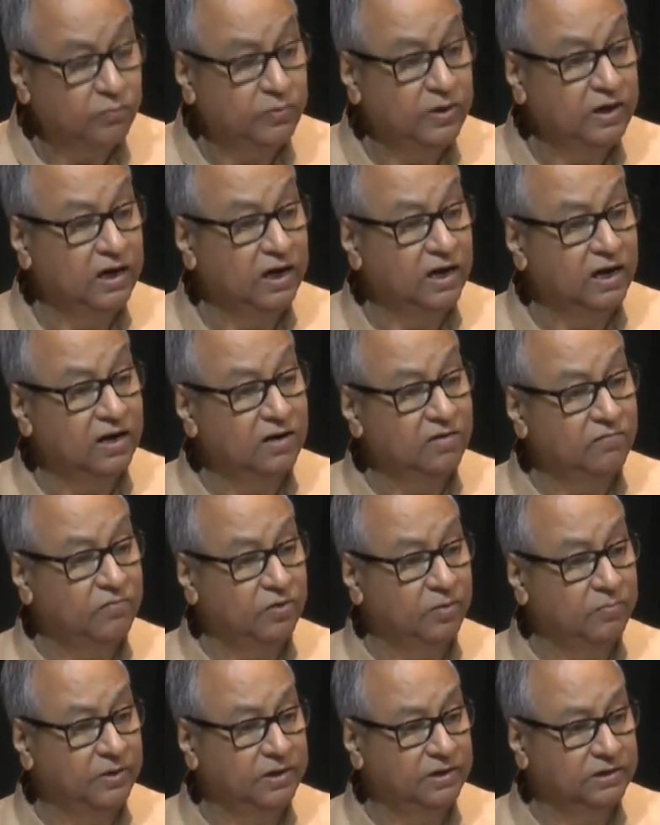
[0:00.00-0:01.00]
we learn
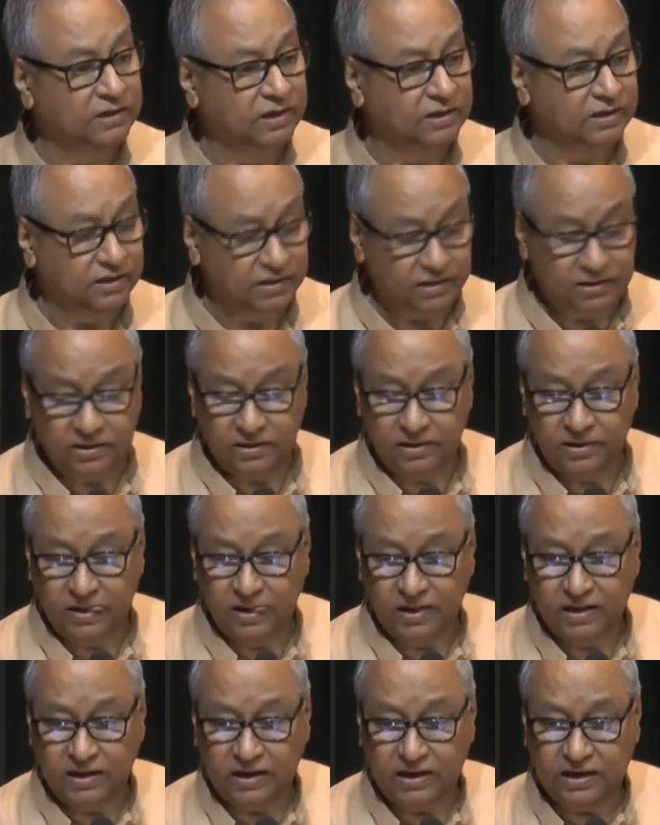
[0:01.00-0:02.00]
from each other
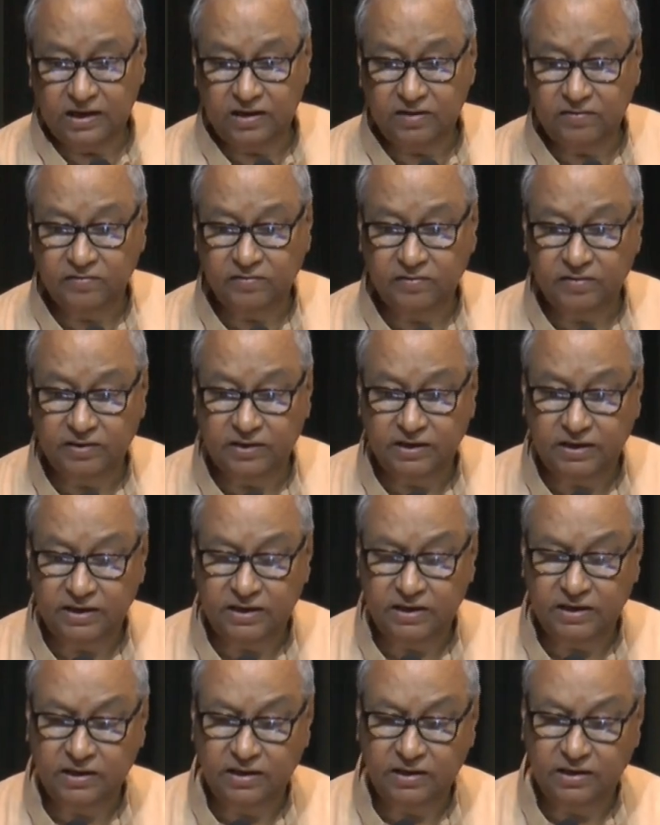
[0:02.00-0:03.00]
is
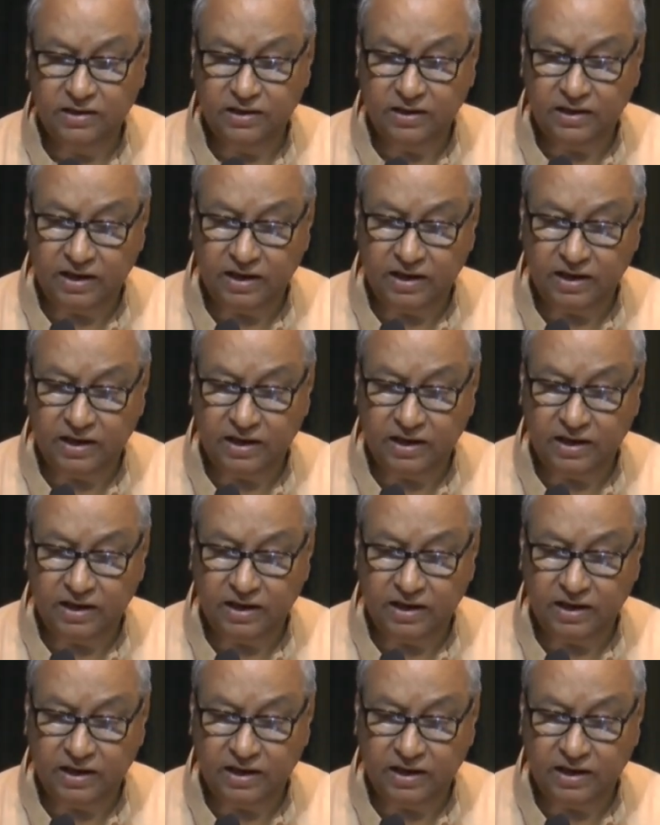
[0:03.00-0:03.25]
the